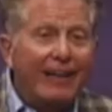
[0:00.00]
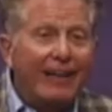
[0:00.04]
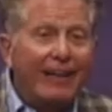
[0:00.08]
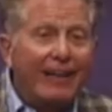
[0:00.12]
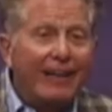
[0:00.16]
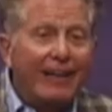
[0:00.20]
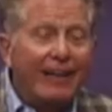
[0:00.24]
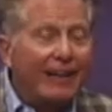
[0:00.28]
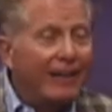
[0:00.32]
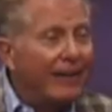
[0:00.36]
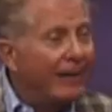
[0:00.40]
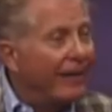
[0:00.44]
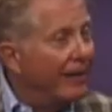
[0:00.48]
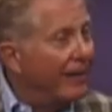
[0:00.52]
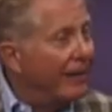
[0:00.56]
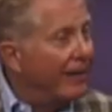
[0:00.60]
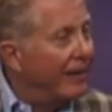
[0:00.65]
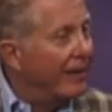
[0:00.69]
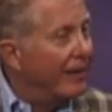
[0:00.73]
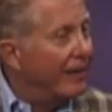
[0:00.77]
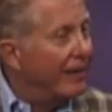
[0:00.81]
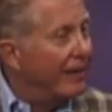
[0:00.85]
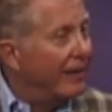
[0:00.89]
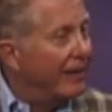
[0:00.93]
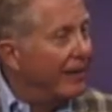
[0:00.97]

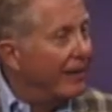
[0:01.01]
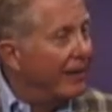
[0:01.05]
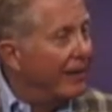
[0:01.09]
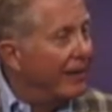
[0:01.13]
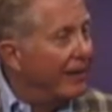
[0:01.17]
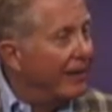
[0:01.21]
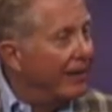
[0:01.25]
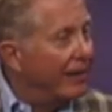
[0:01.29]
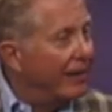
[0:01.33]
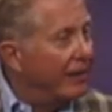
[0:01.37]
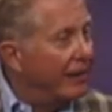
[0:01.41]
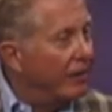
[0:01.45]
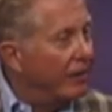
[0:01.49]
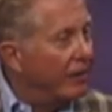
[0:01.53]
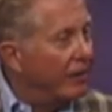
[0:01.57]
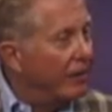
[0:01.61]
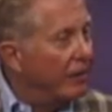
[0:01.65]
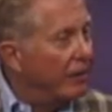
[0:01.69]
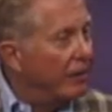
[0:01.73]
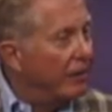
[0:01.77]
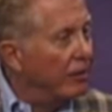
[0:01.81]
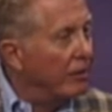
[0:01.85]
No one is speaking in this clip.